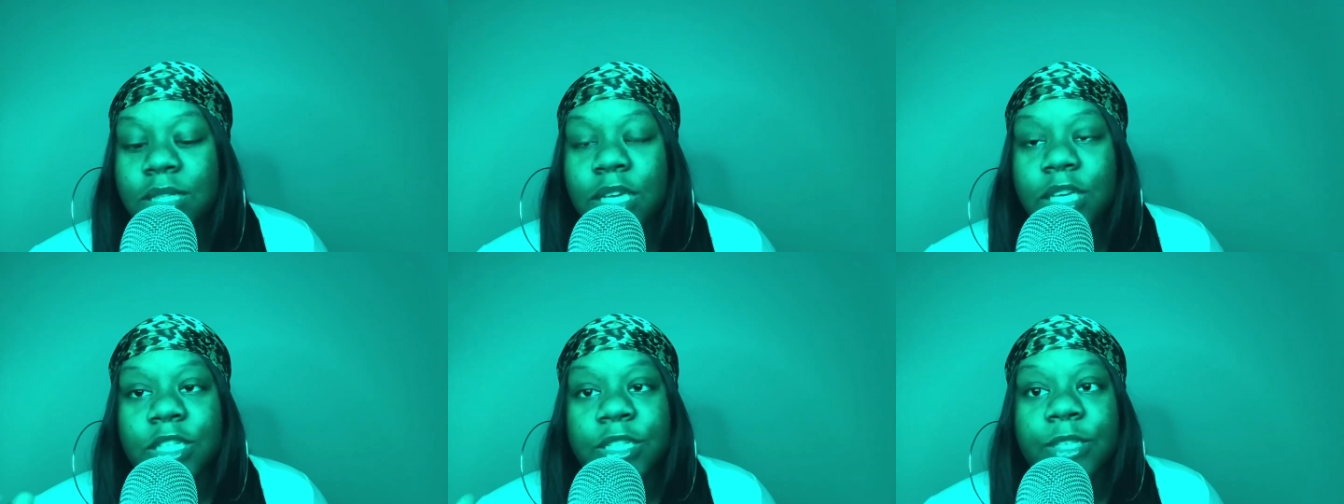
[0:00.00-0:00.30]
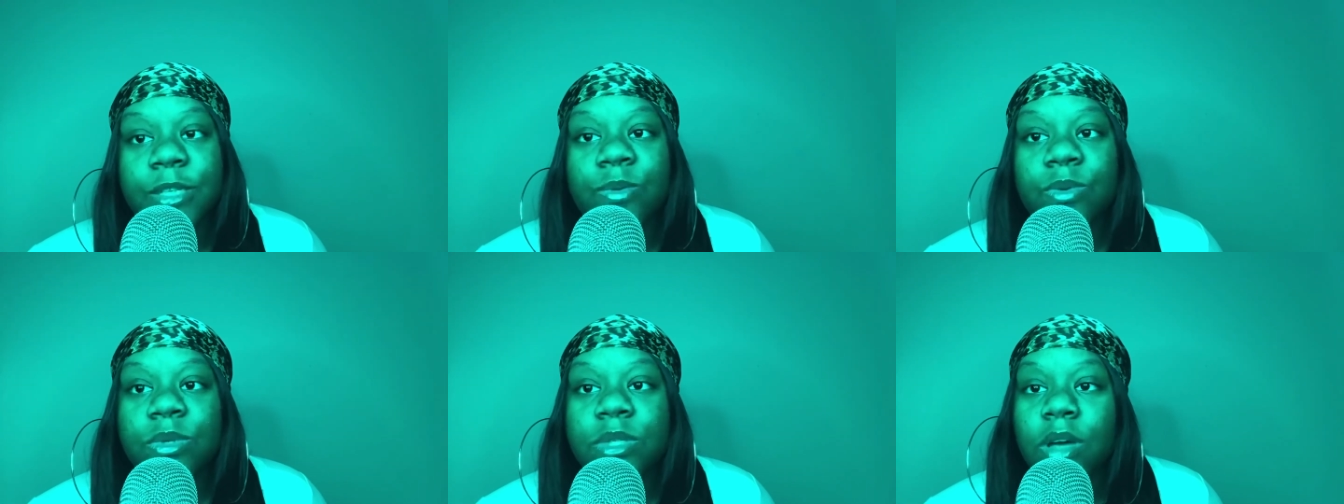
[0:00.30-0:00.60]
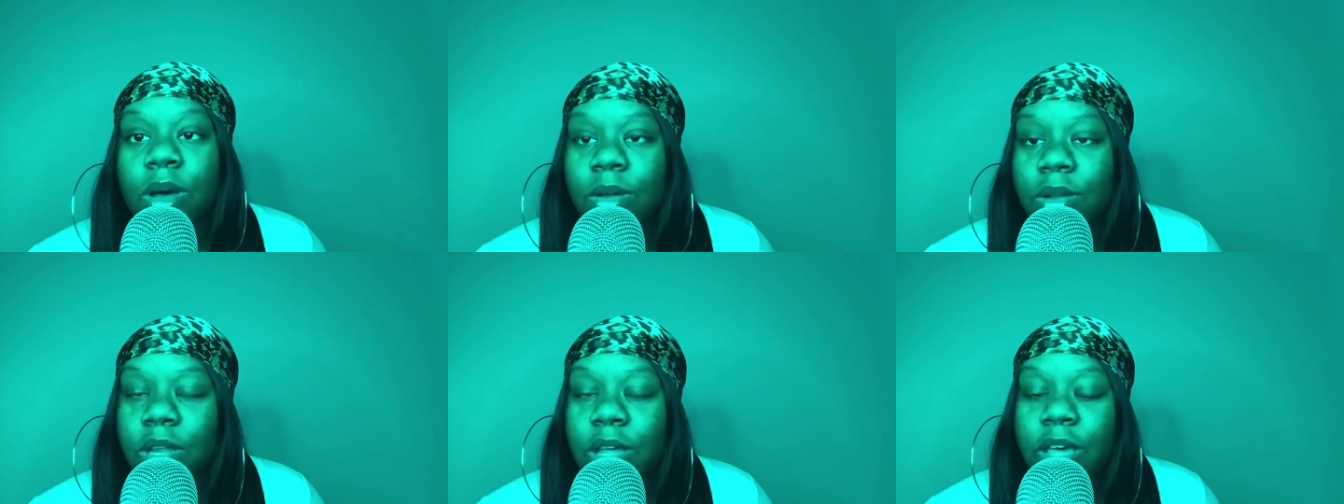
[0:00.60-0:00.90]
And she was
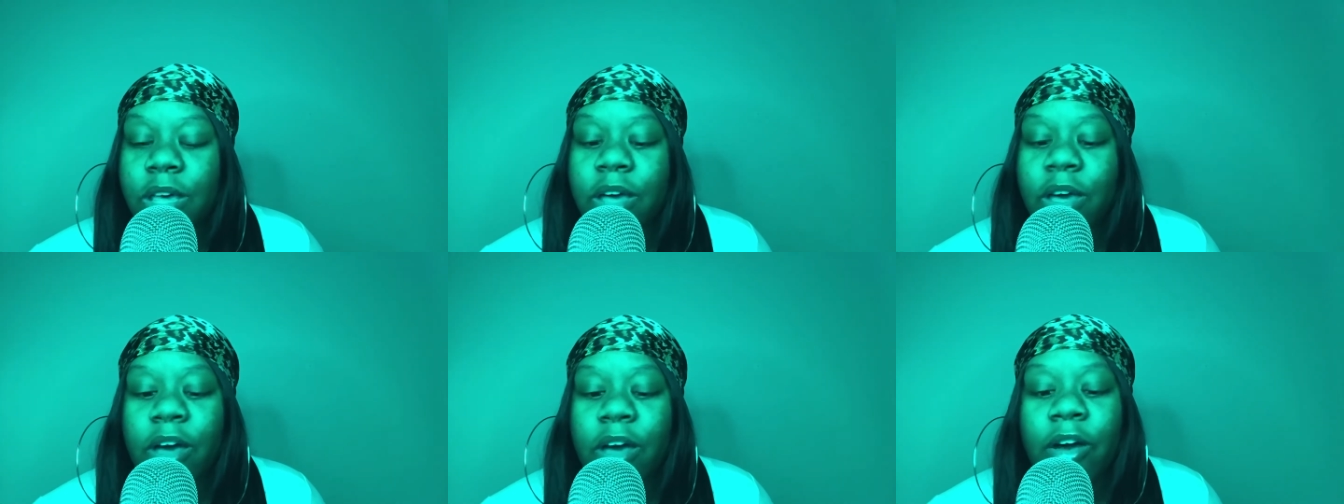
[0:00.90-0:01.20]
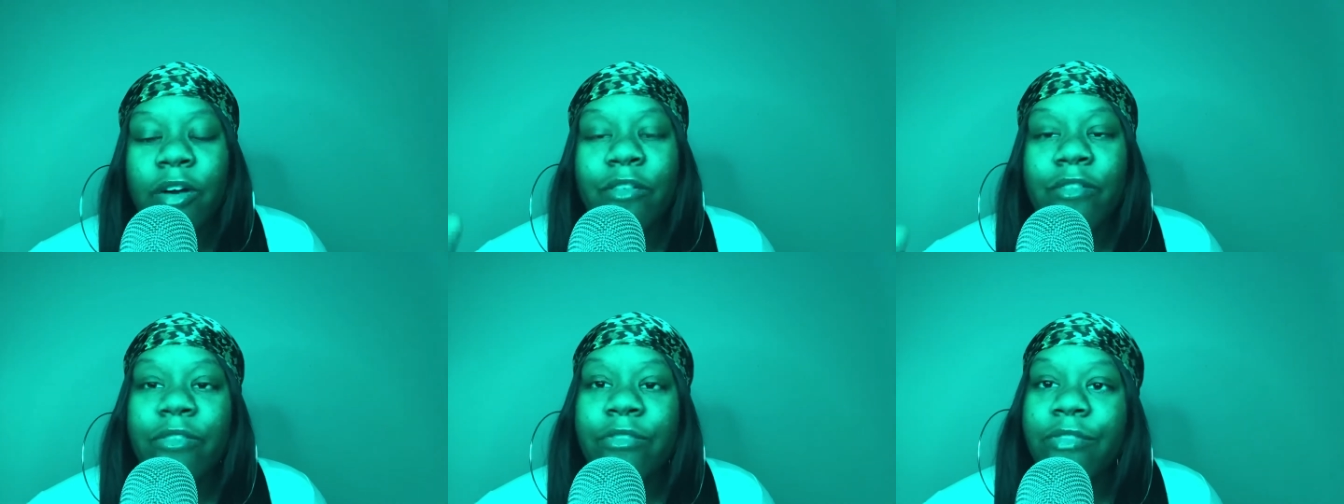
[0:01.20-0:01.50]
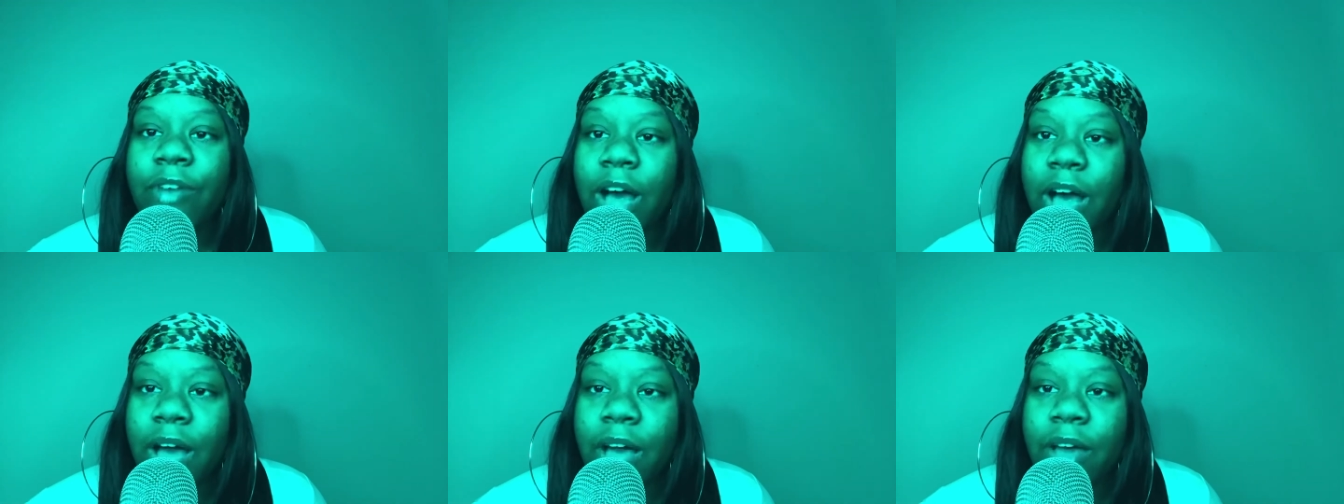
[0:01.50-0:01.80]
only
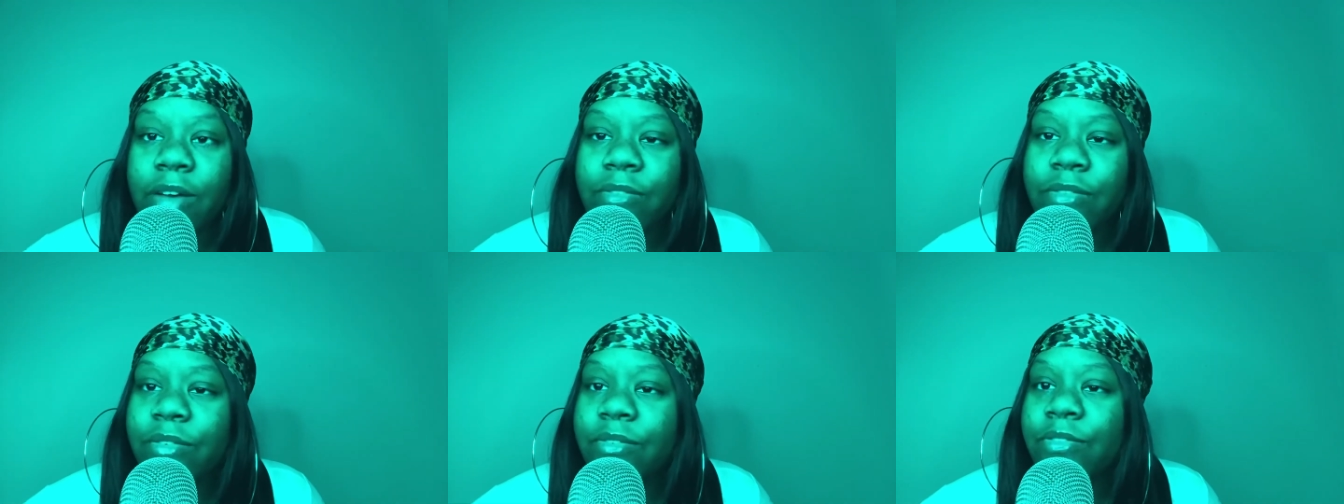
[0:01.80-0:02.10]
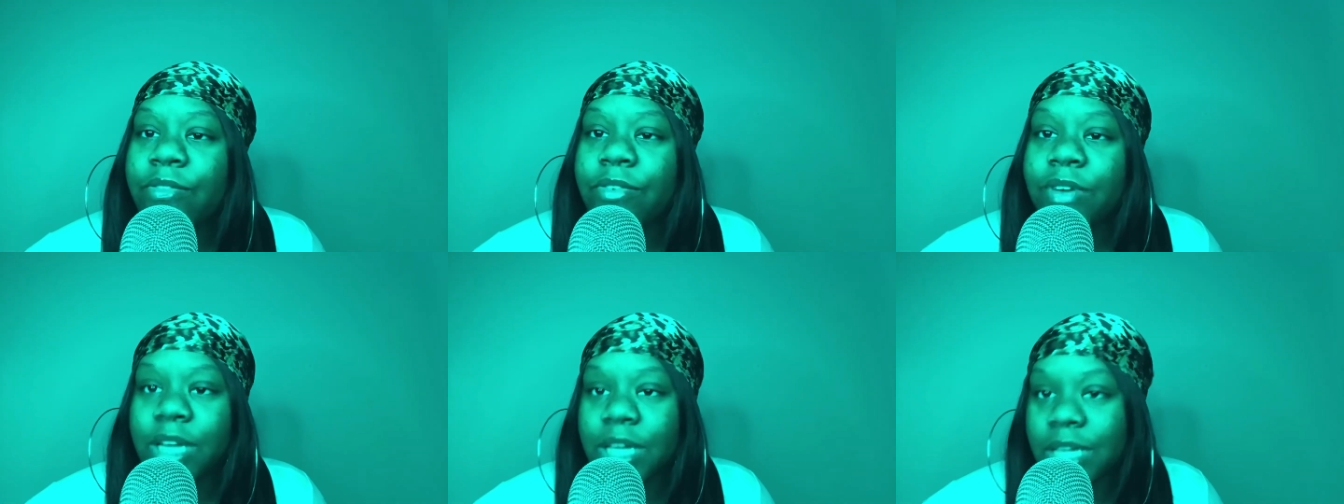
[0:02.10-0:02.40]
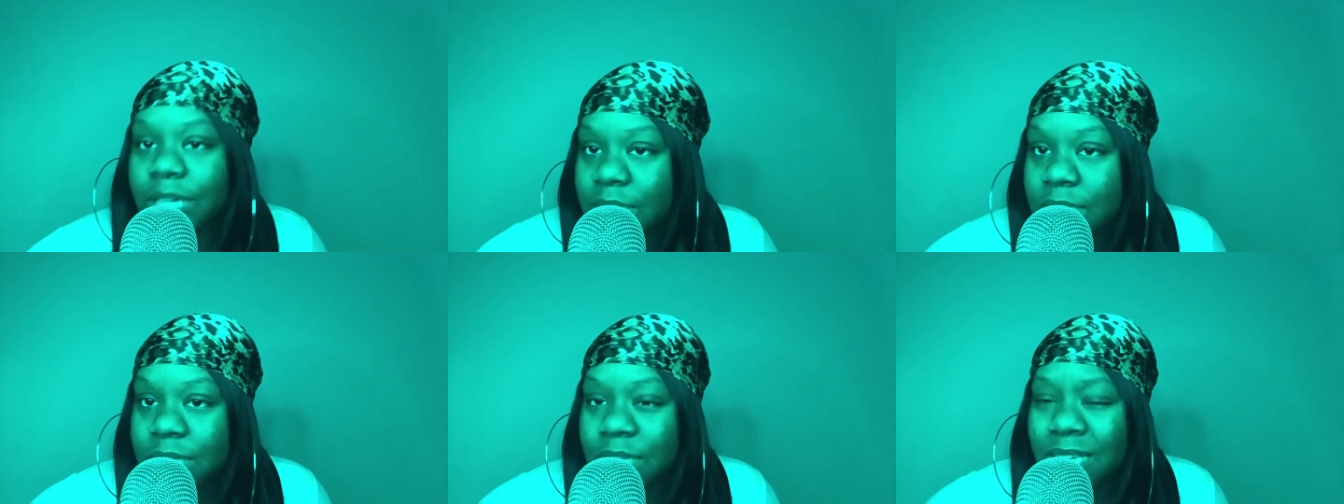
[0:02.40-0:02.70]
5
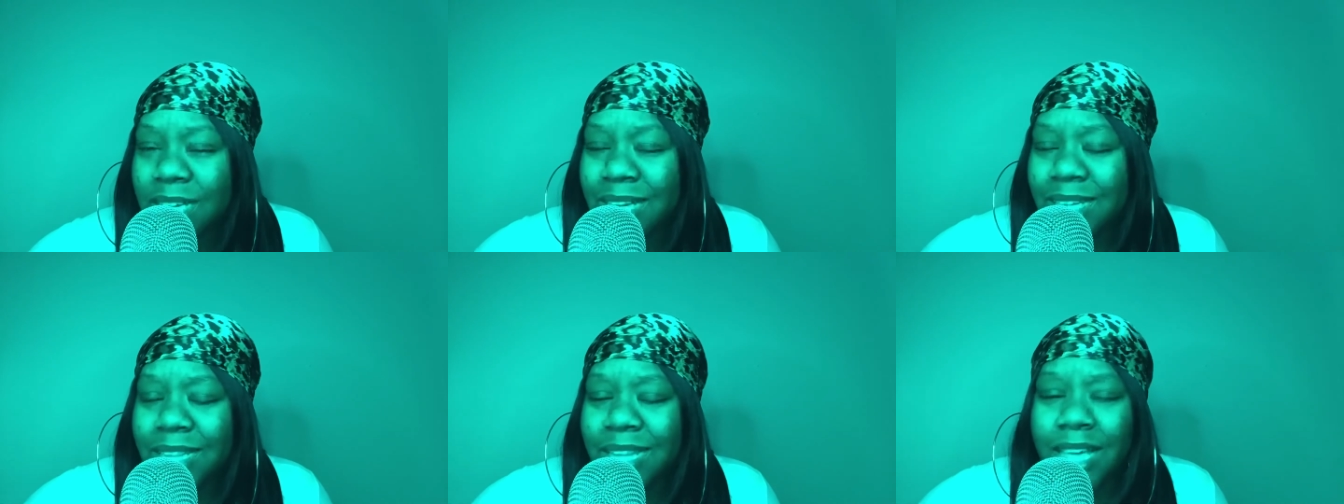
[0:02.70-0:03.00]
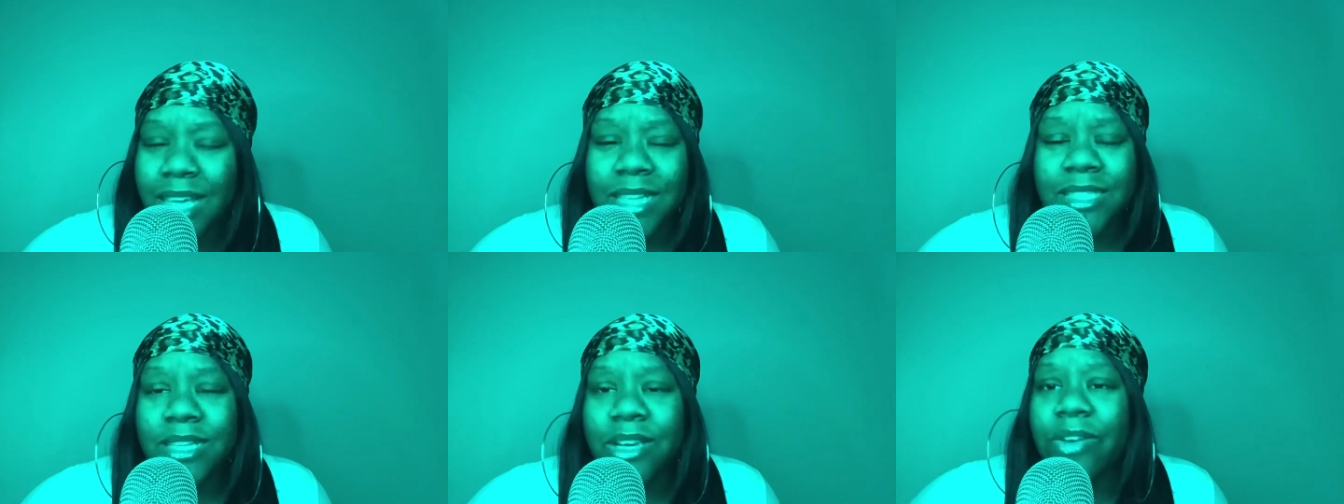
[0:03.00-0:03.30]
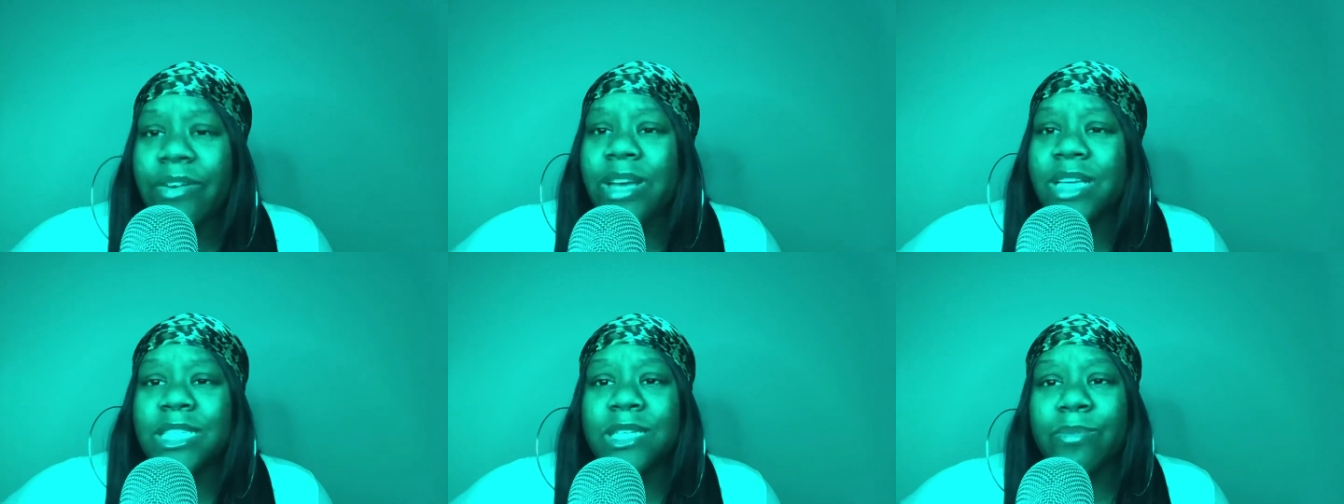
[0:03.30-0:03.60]
foot. That's the
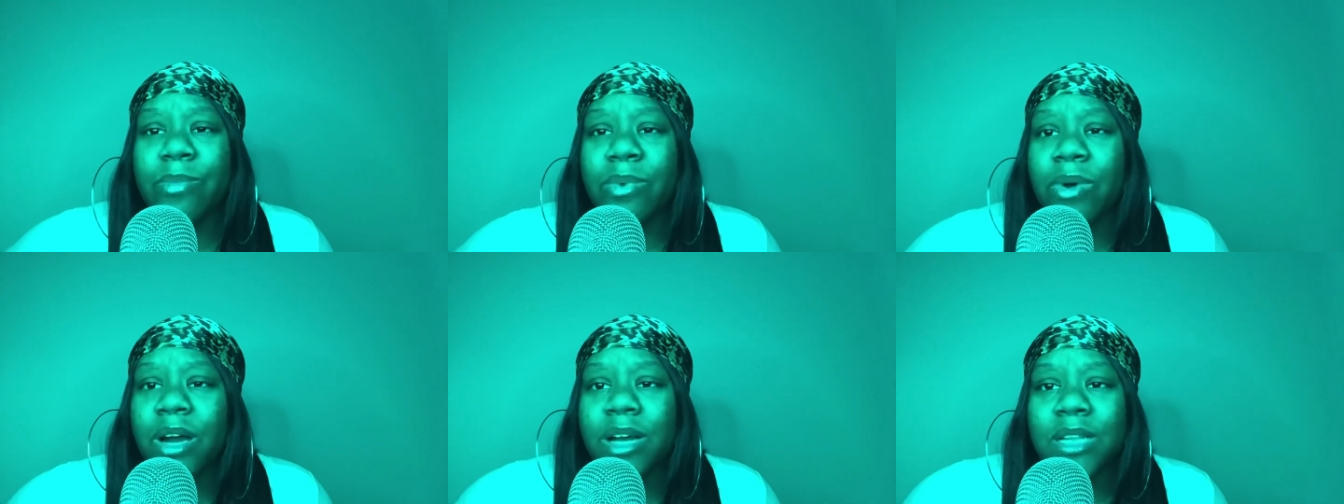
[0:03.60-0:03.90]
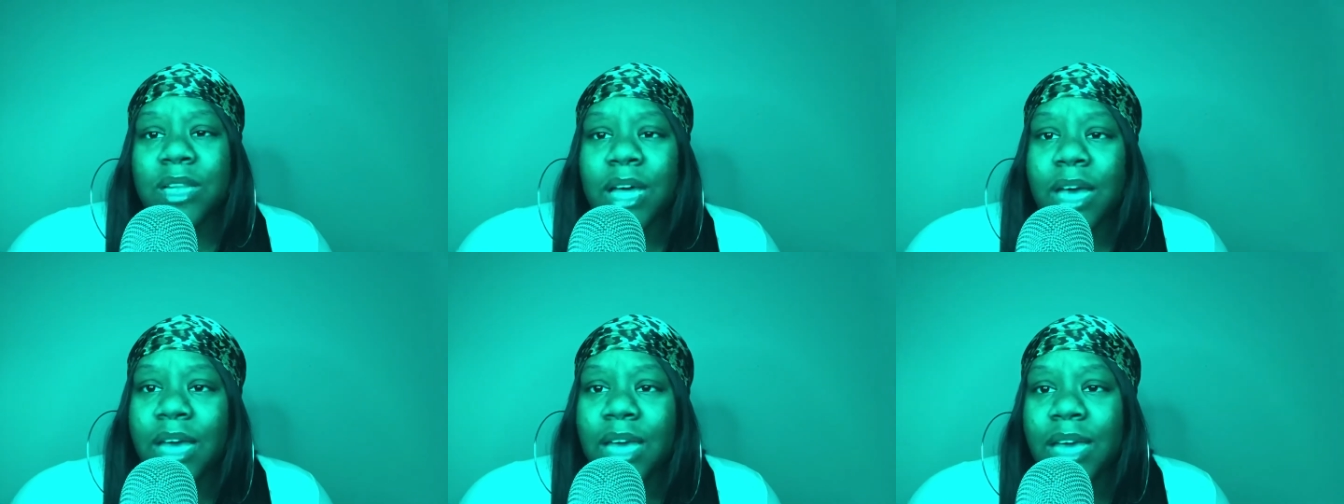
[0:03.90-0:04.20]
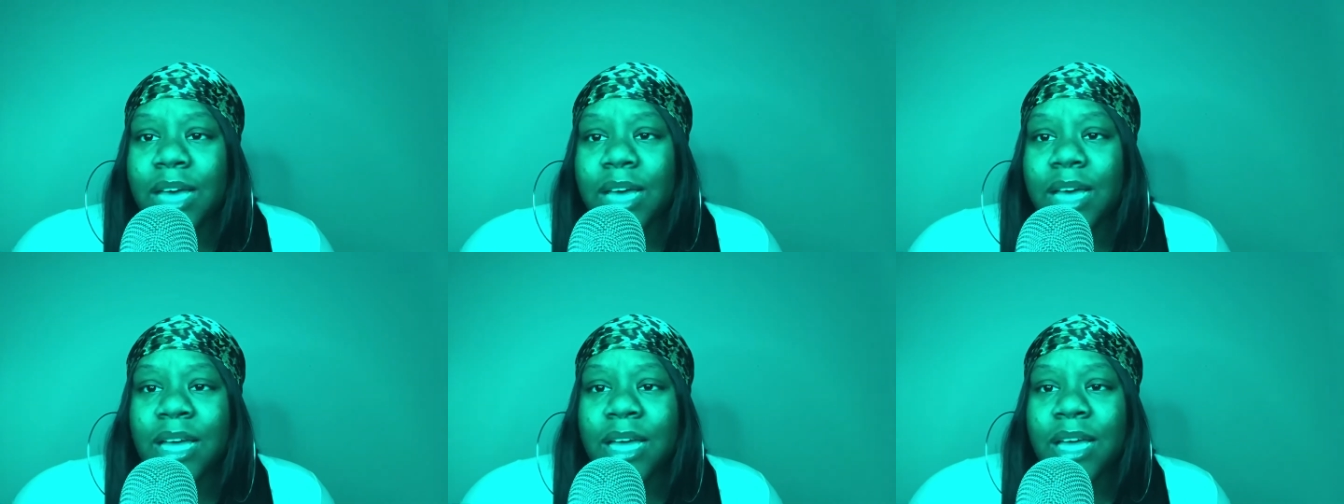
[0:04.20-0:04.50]
crazy part. Like,